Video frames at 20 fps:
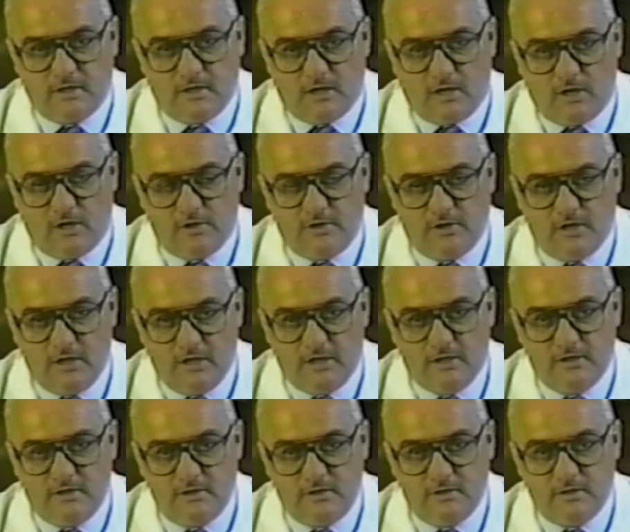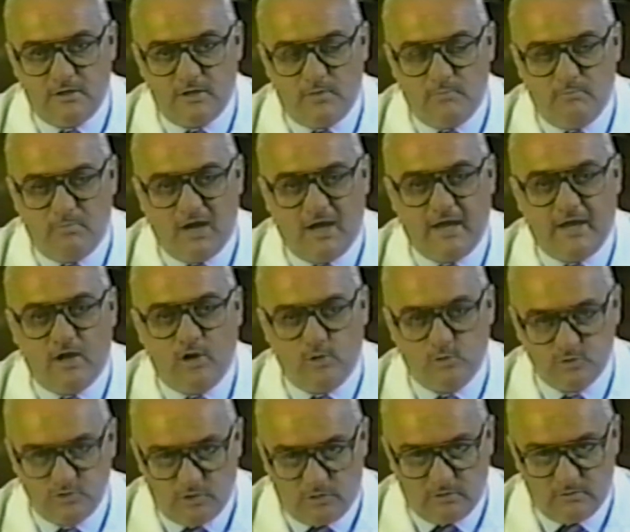are done by
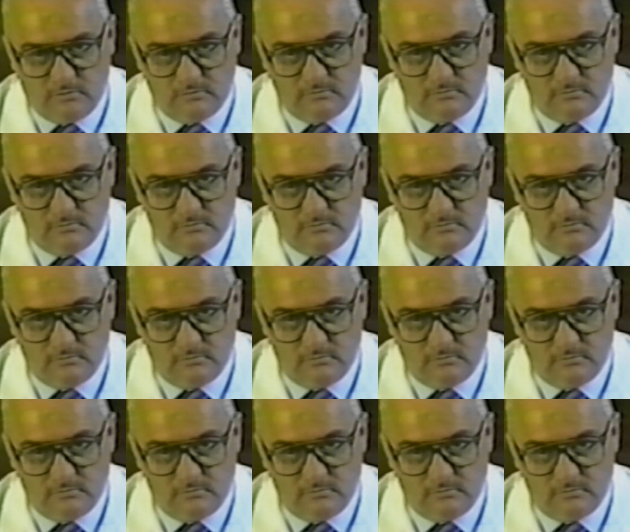ozone,